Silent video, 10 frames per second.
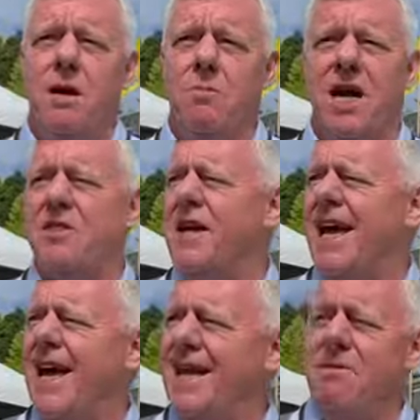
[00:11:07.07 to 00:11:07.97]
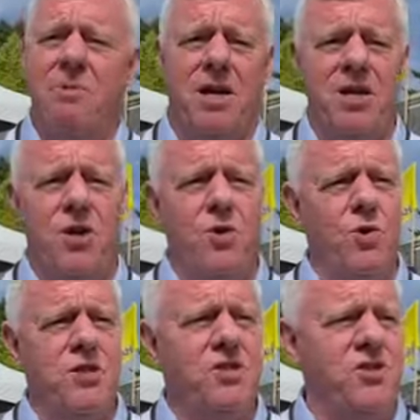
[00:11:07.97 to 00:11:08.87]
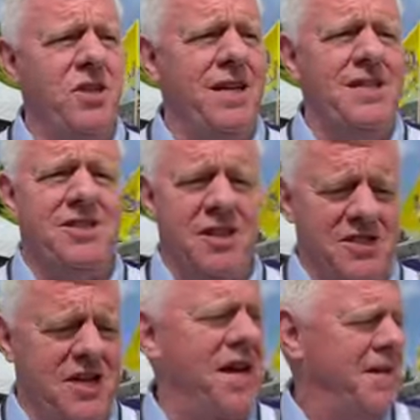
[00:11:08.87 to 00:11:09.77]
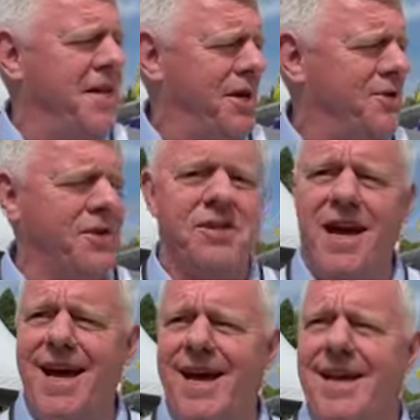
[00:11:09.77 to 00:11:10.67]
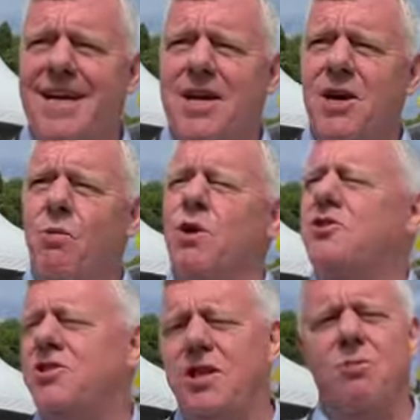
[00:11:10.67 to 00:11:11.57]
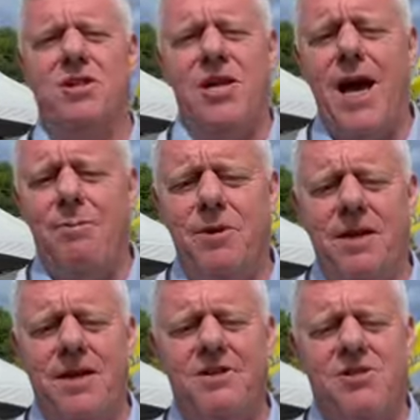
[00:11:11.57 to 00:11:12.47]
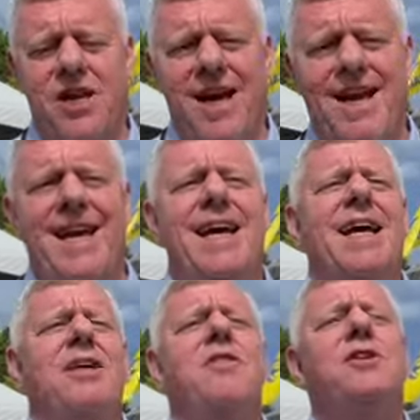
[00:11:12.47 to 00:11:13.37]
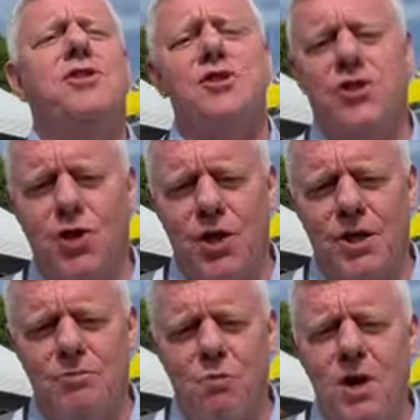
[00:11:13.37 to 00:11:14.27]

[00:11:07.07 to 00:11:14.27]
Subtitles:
But I think anybody who is standing here today would see what's happening and say, this is good.